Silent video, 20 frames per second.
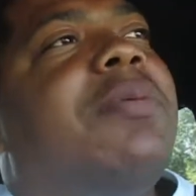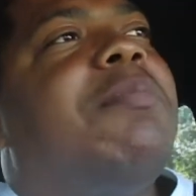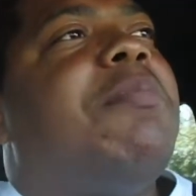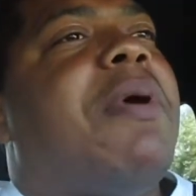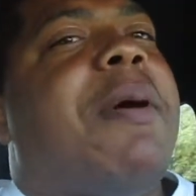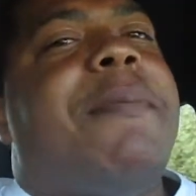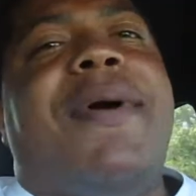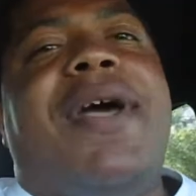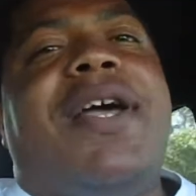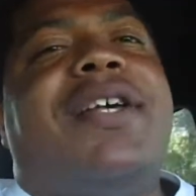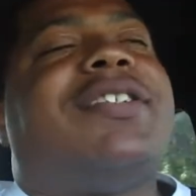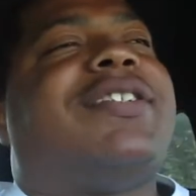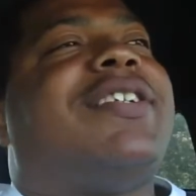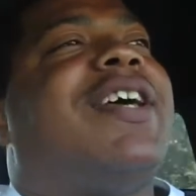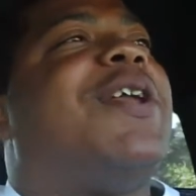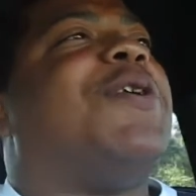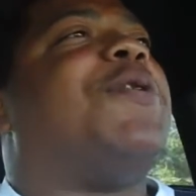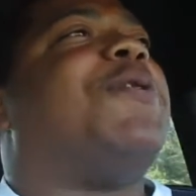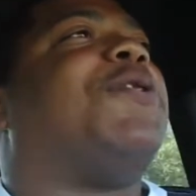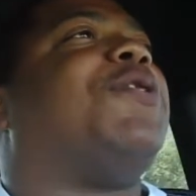My man
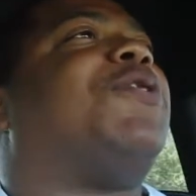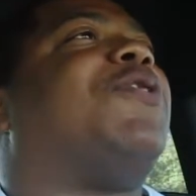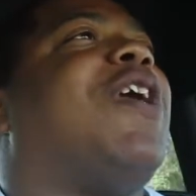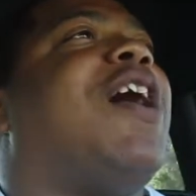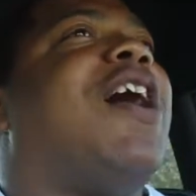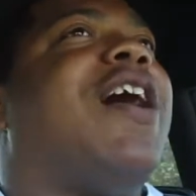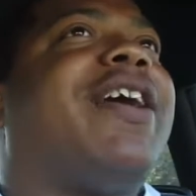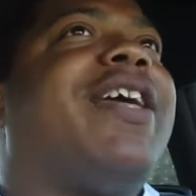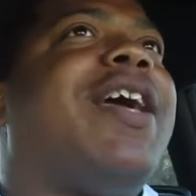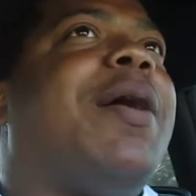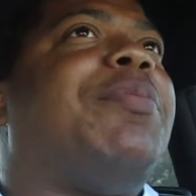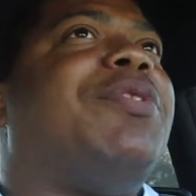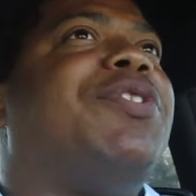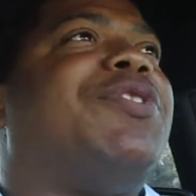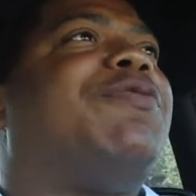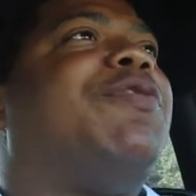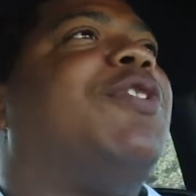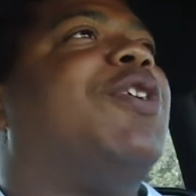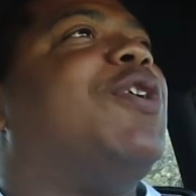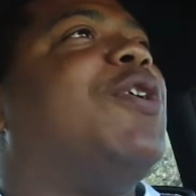stayed on the grind, kept
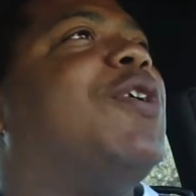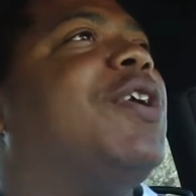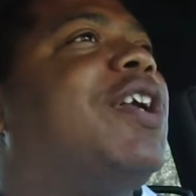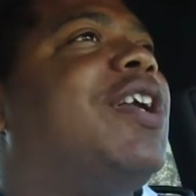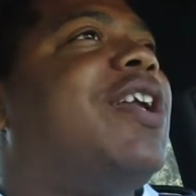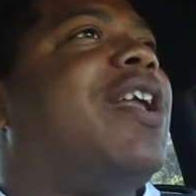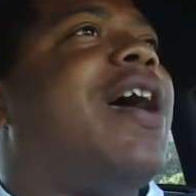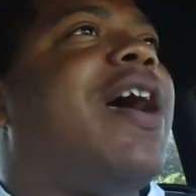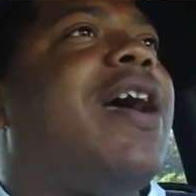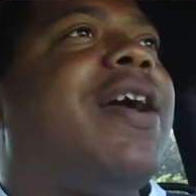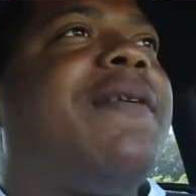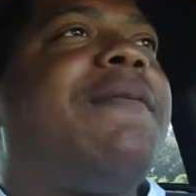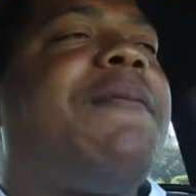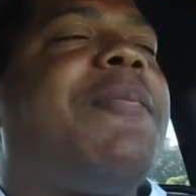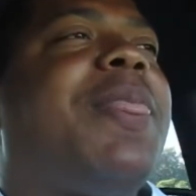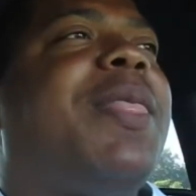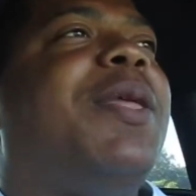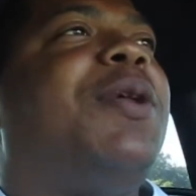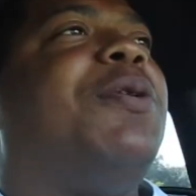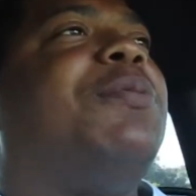his foot on the neck,
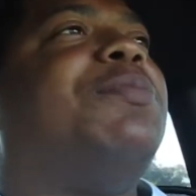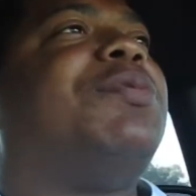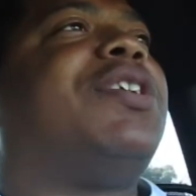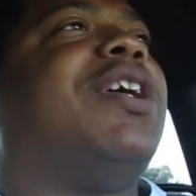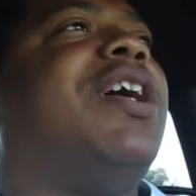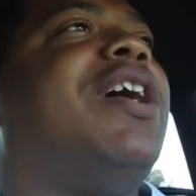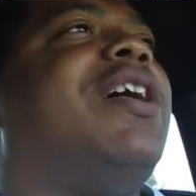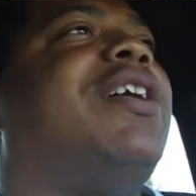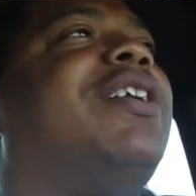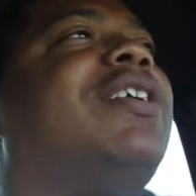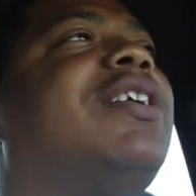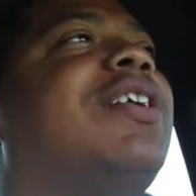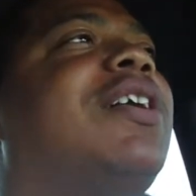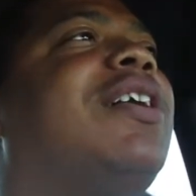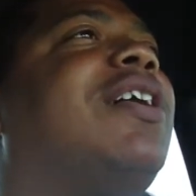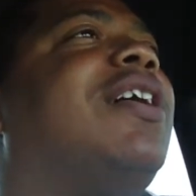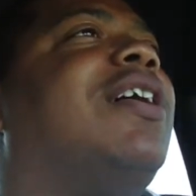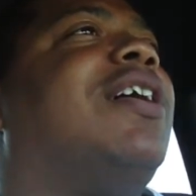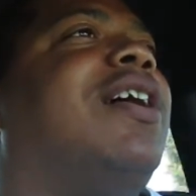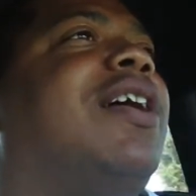you know what I'm saying?
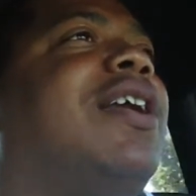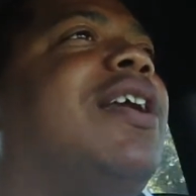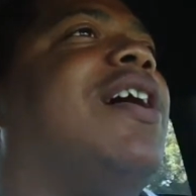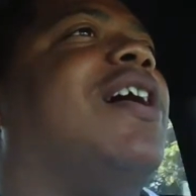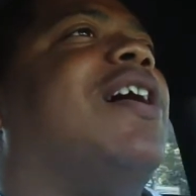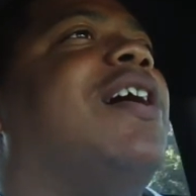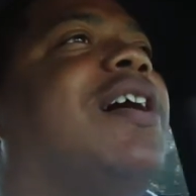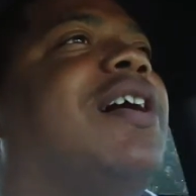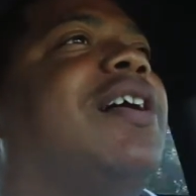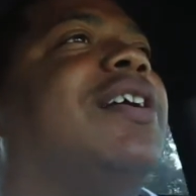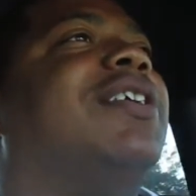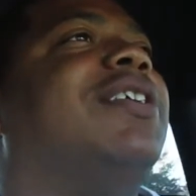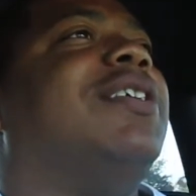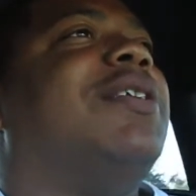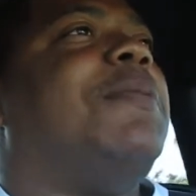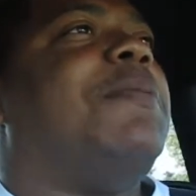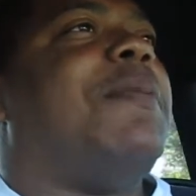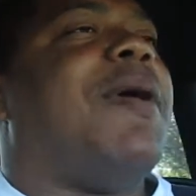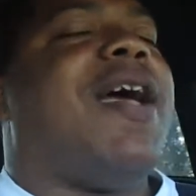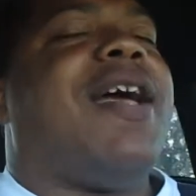And, uh,
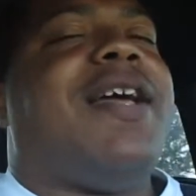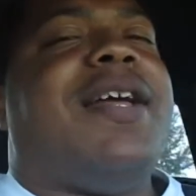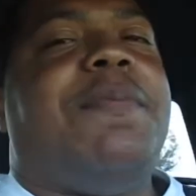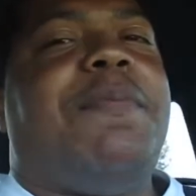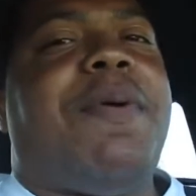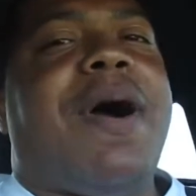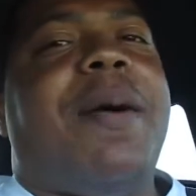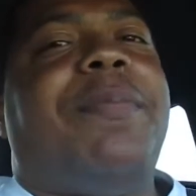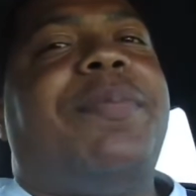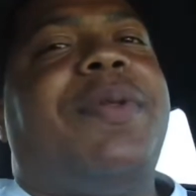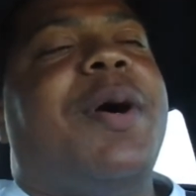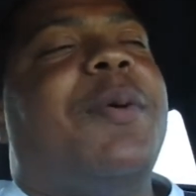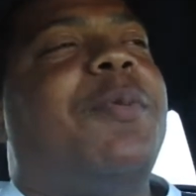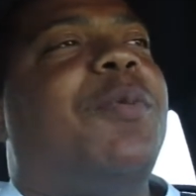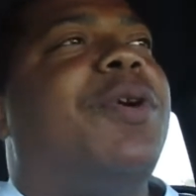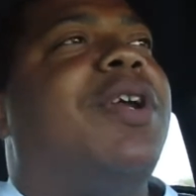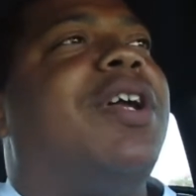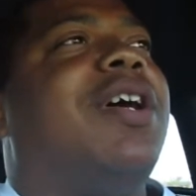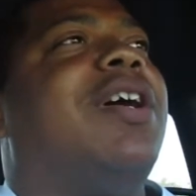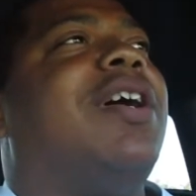man, he popped up
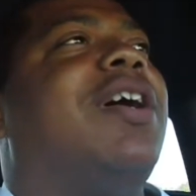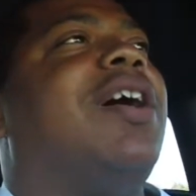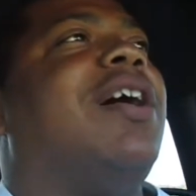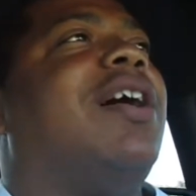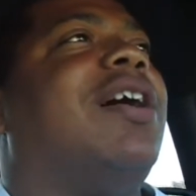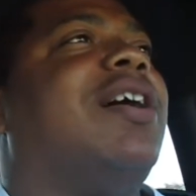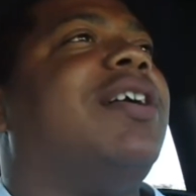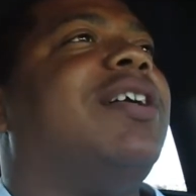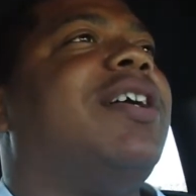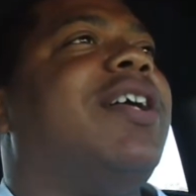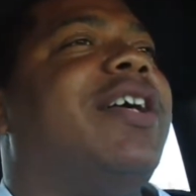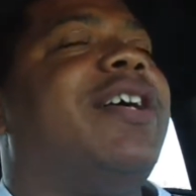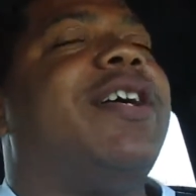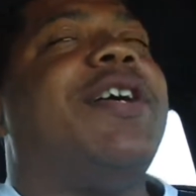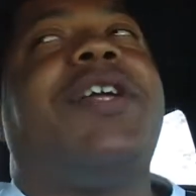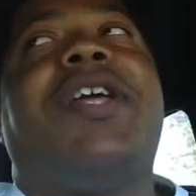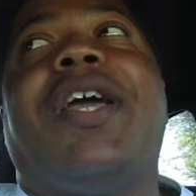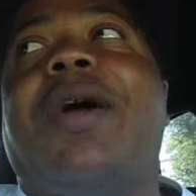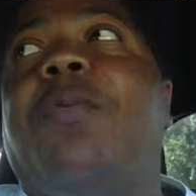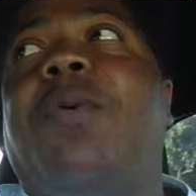with a, uh, he
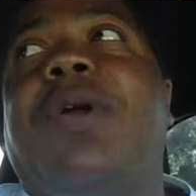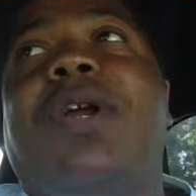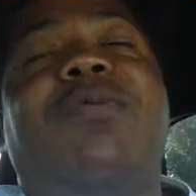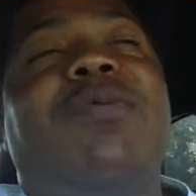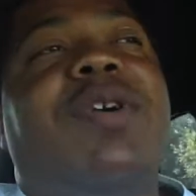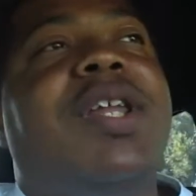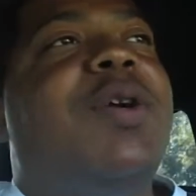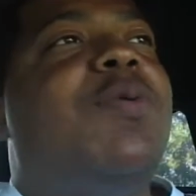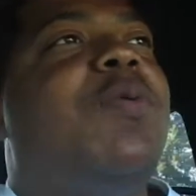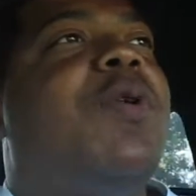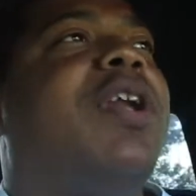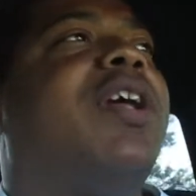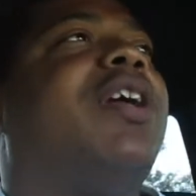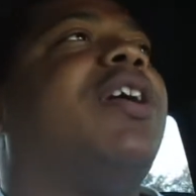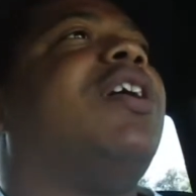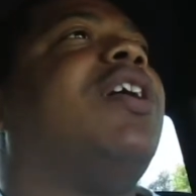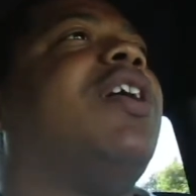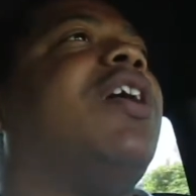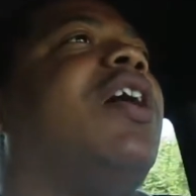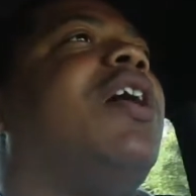couldn't get what he really
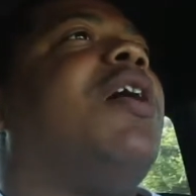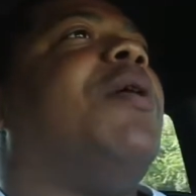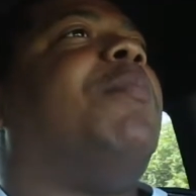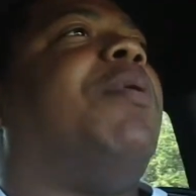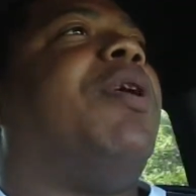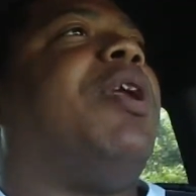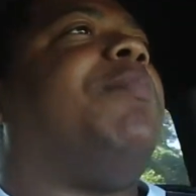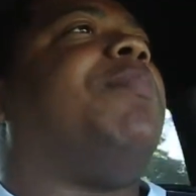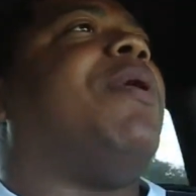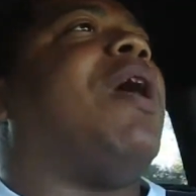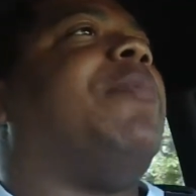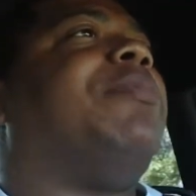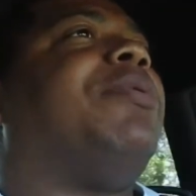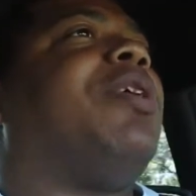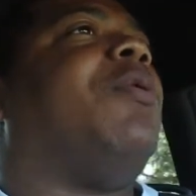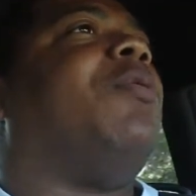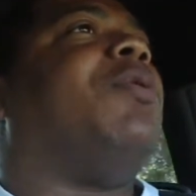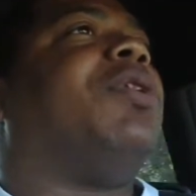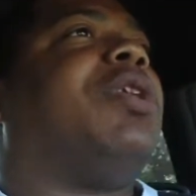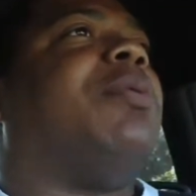wanted, but he popped
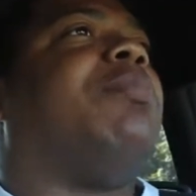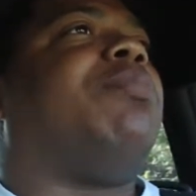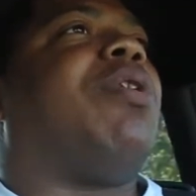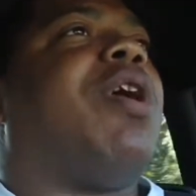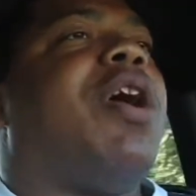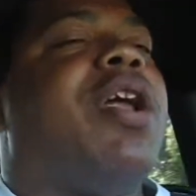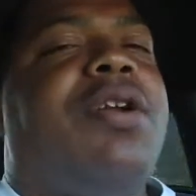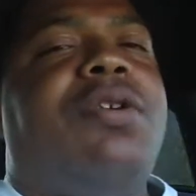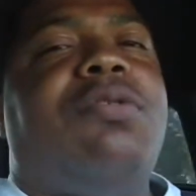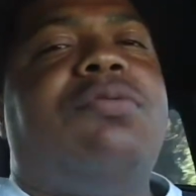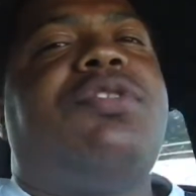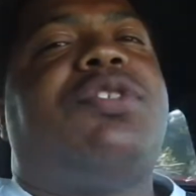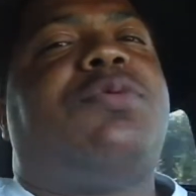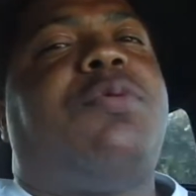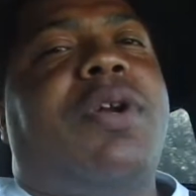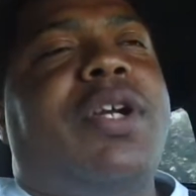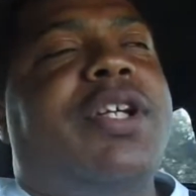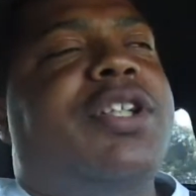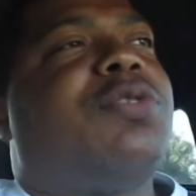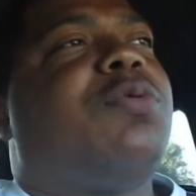up with the brand new
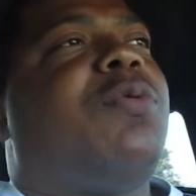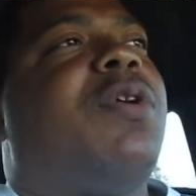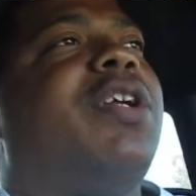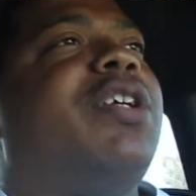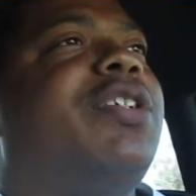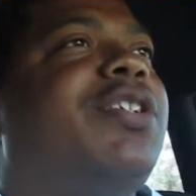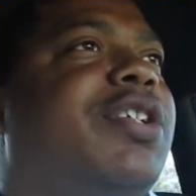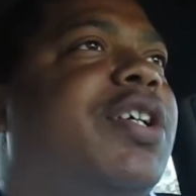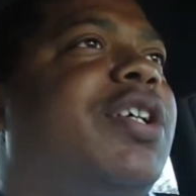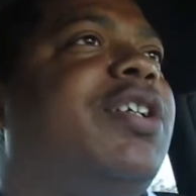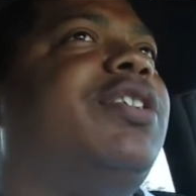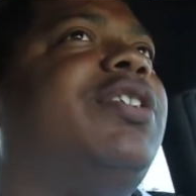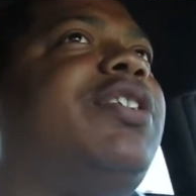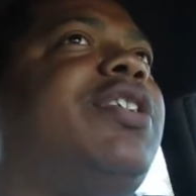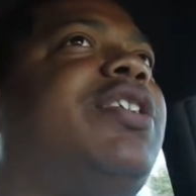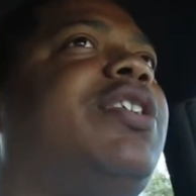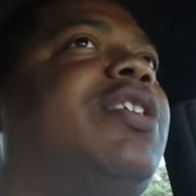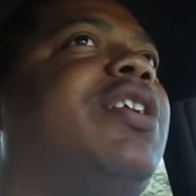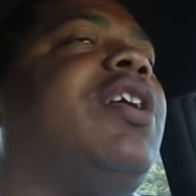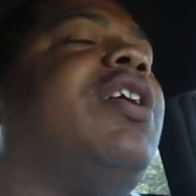twenty twenty G
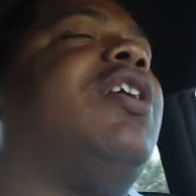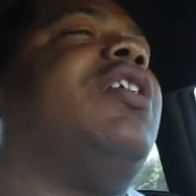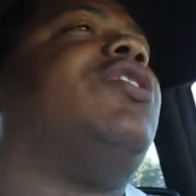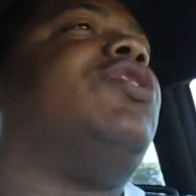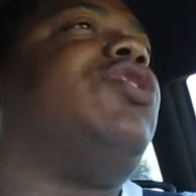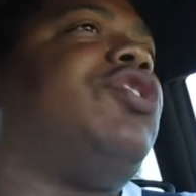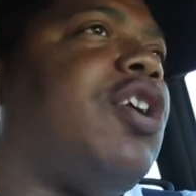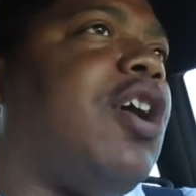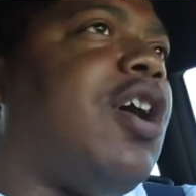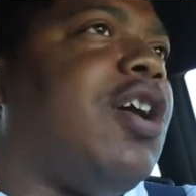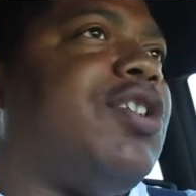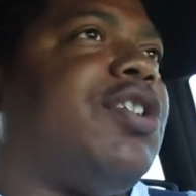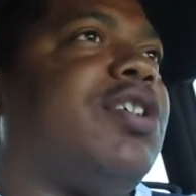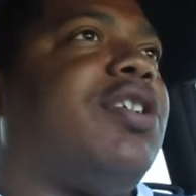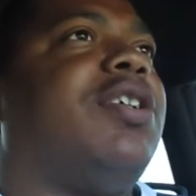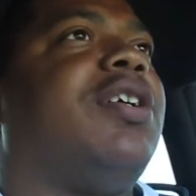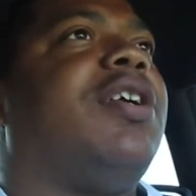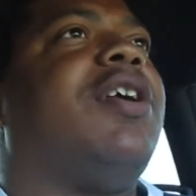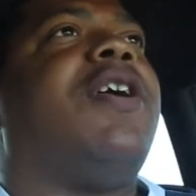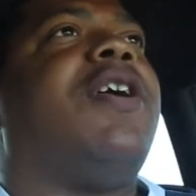T Charger.